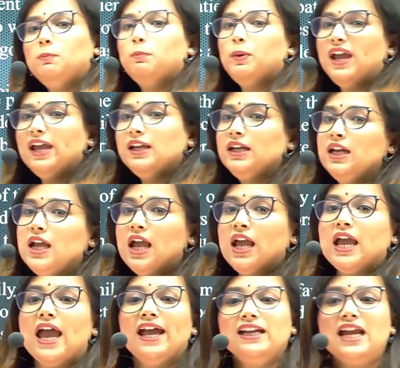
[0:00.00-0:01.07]
pain
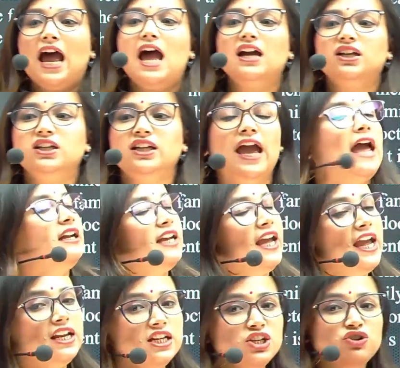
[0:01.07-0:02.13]
and agony, and any